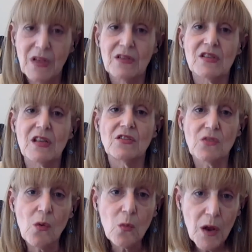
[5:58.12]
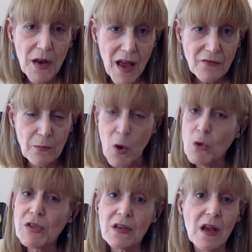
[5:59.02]
because they don't want to have,
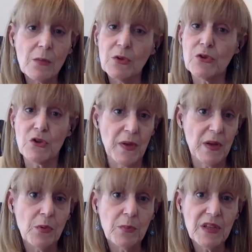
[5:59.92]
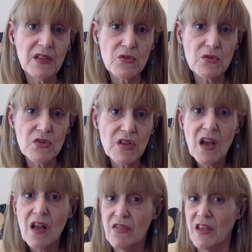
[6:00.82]
most enablers are people
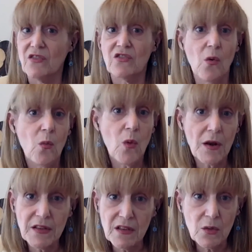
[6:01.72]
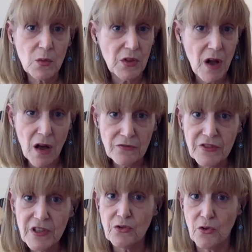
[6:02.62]
pleasers. They don't want to deal with
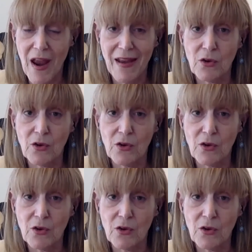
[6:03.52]
conflict or